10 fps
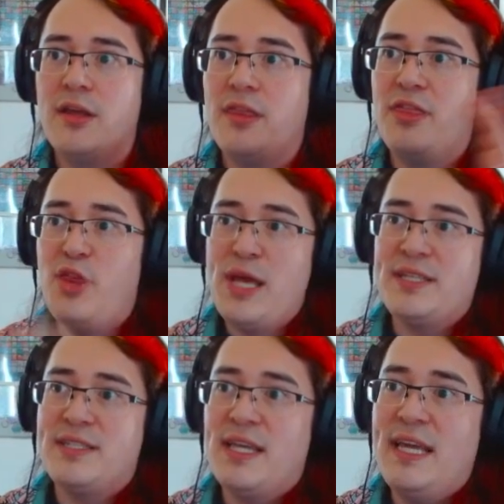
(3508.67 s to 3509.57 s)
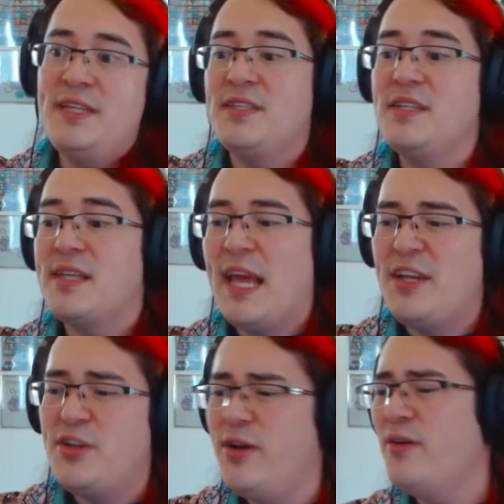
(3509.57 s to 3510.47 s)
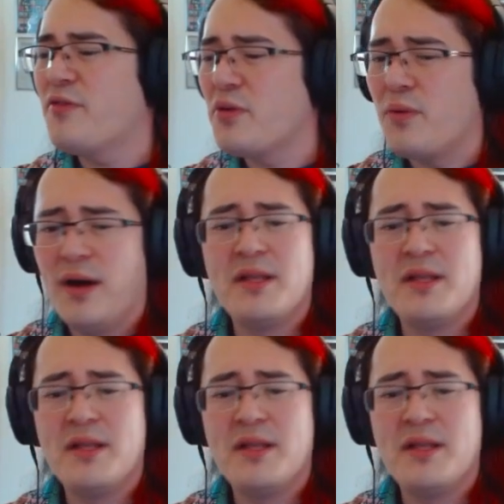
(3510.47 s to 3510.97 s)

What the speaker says: this isn't a 2-for-1